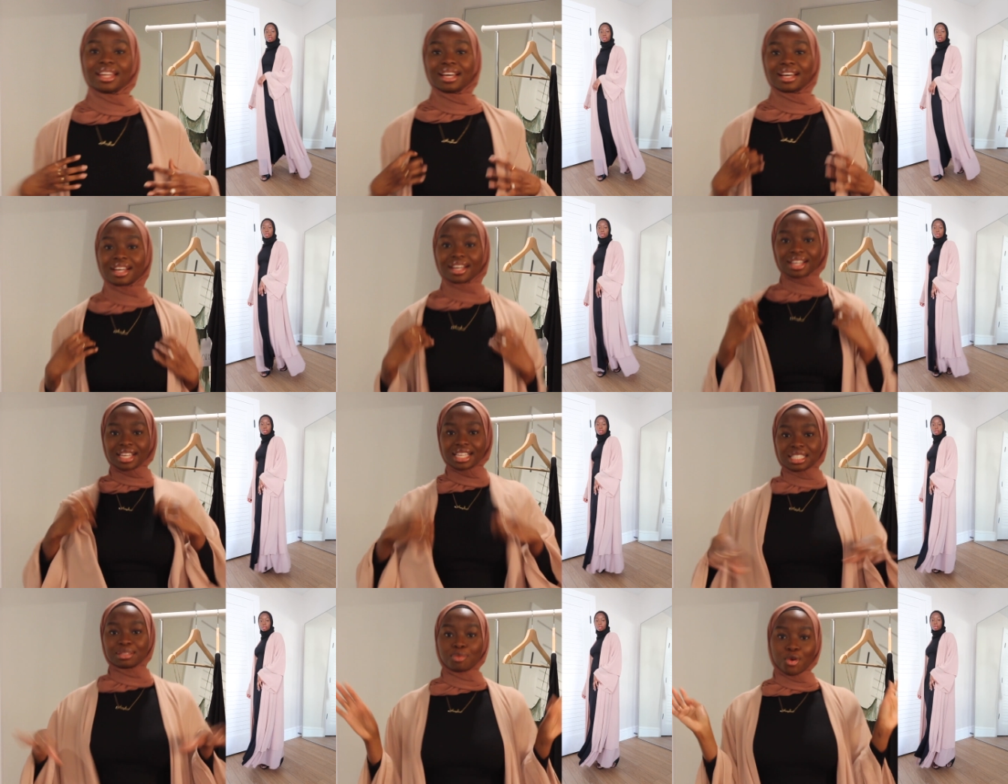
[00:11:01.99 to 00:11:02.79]
look
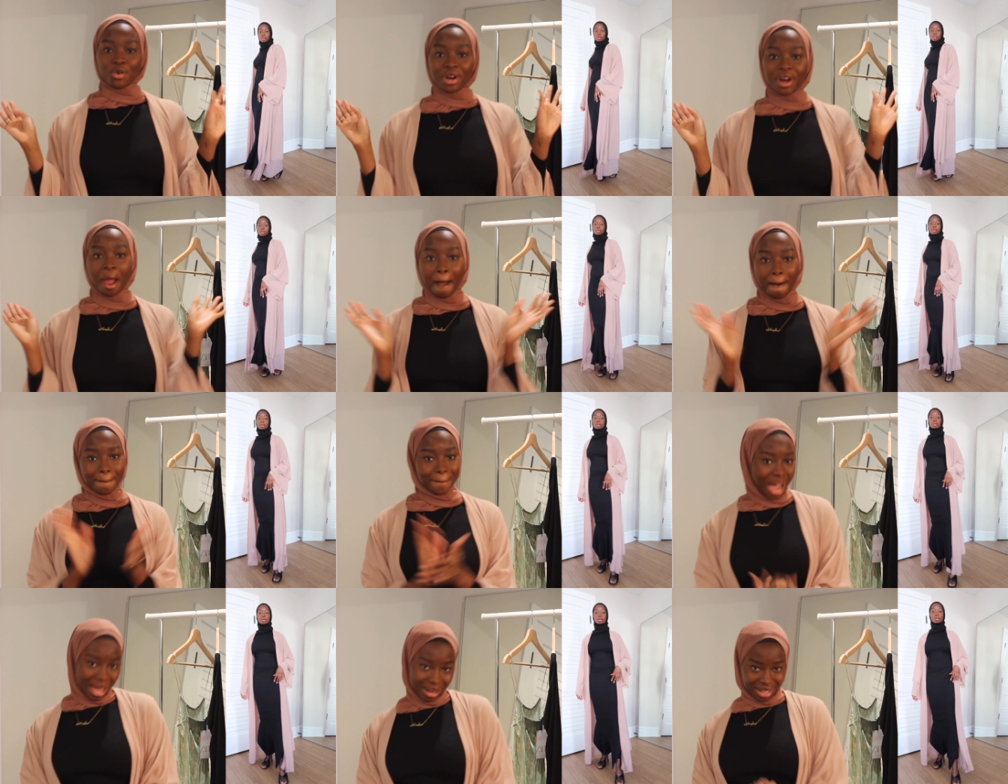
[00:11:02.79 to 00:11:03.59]
it's more
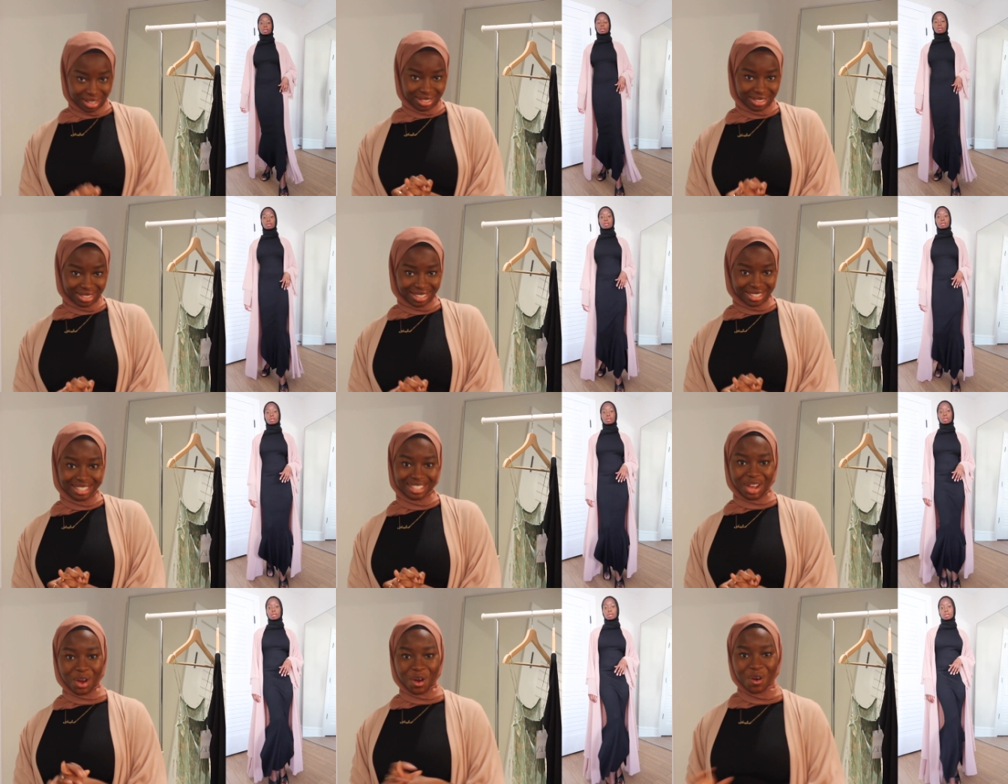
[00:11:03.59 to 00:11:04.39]
modest
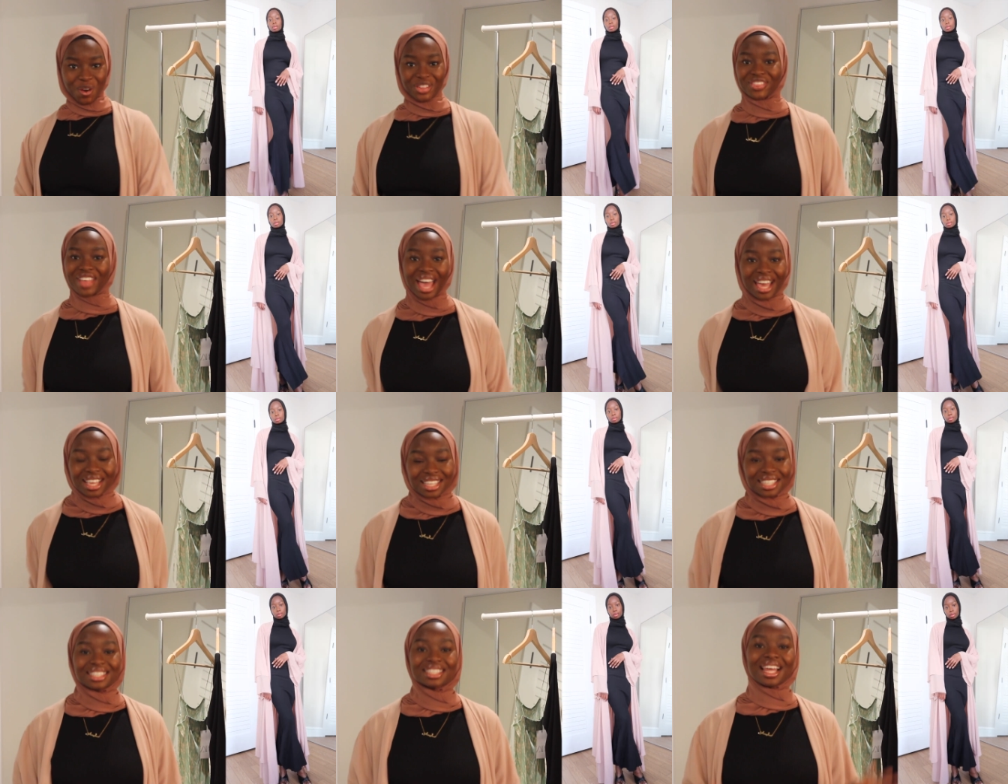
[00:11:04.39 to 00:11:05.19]
so that
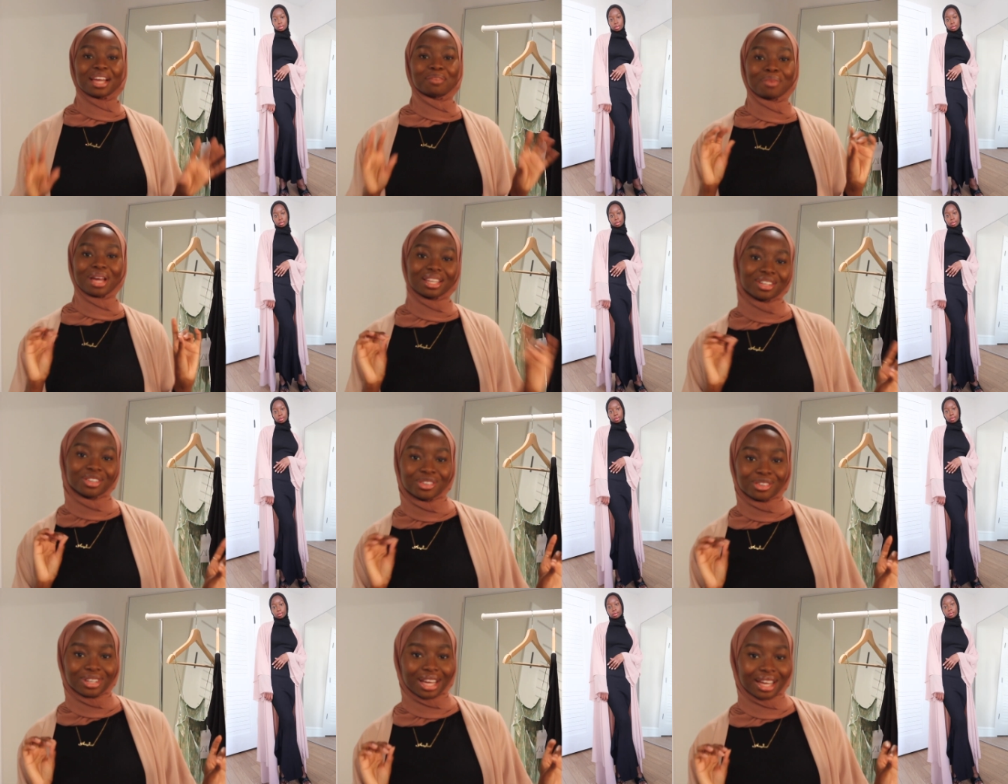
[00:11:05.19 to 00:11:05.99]
is like my
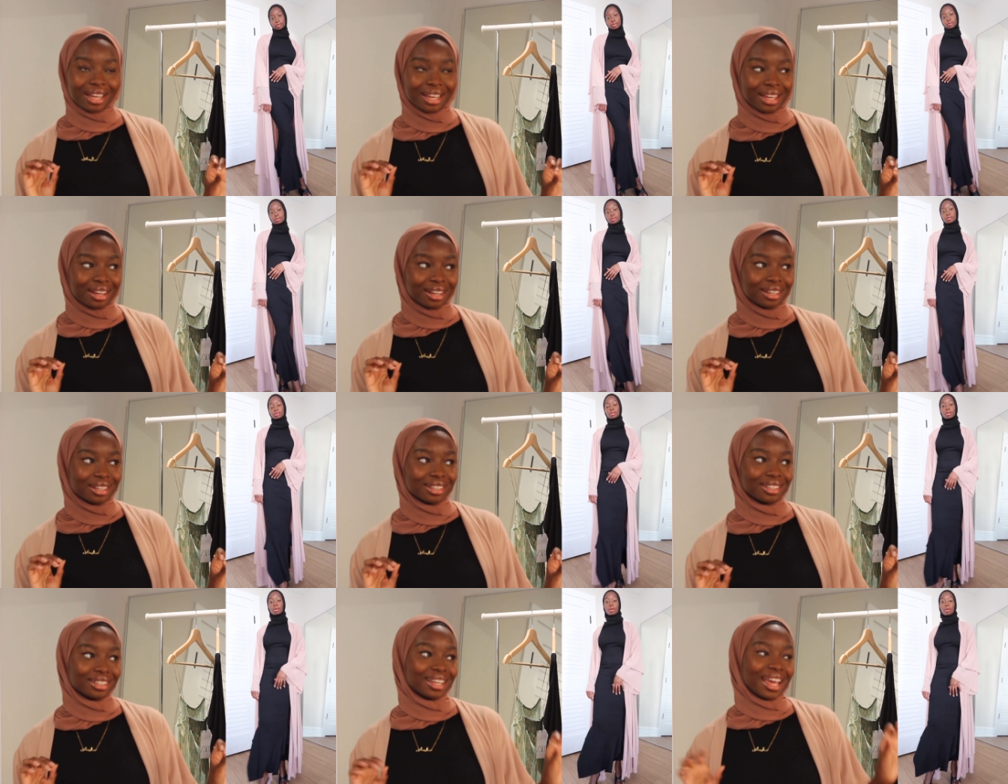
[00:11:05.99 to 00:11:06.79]
little like
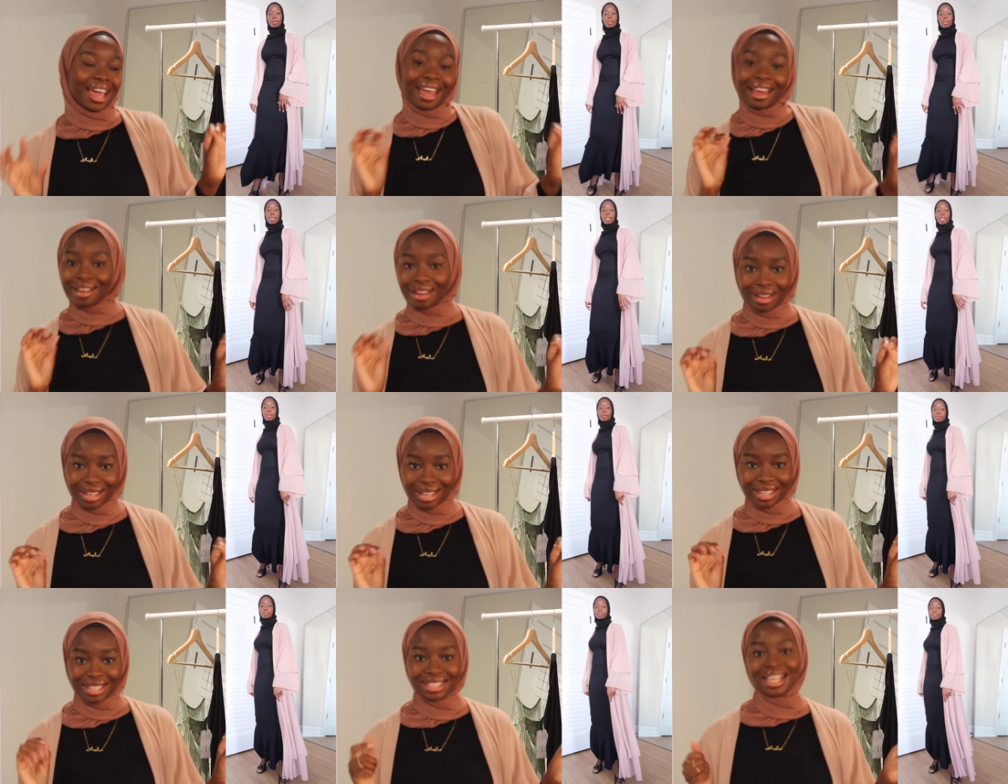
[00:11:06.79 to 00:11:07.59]
uh hack i
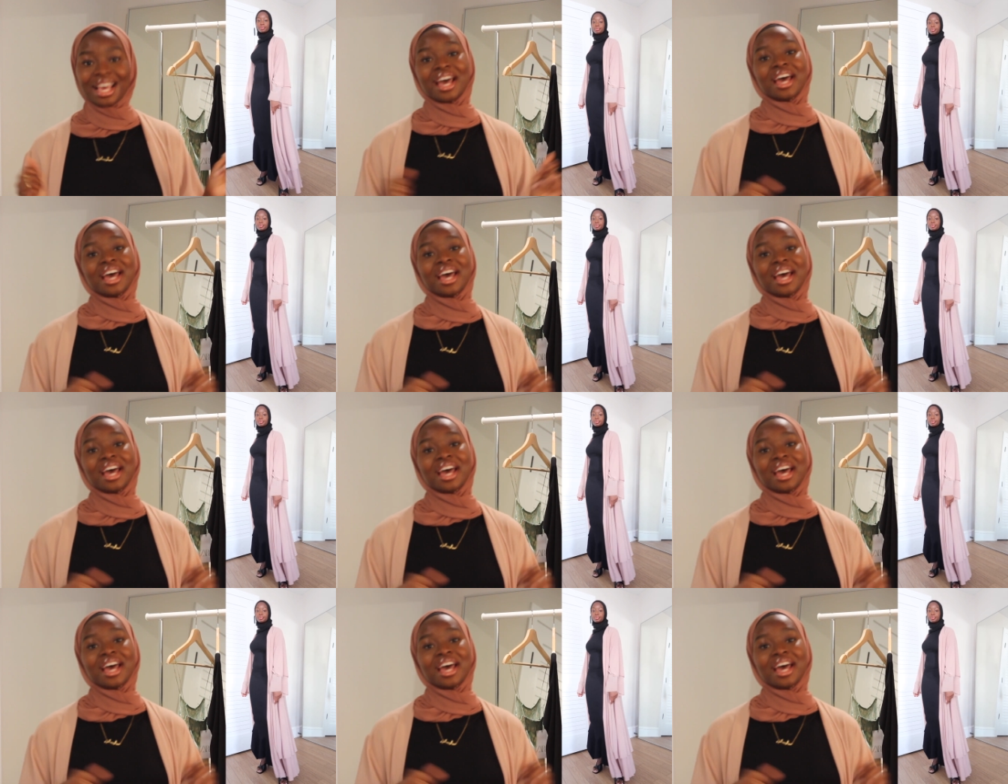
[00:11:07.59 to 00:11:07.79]
guess